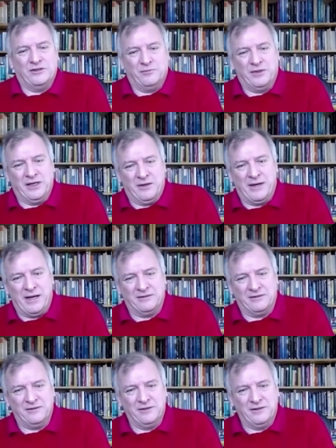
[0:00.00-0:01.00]
to bring
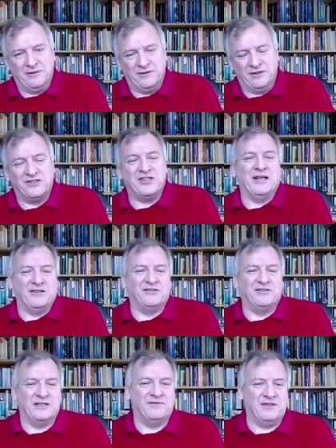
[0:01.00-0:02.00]
about the change
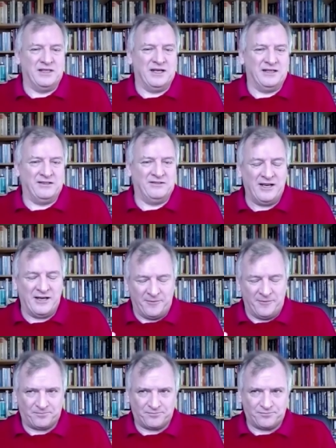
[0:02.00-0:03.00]
that, that I desire?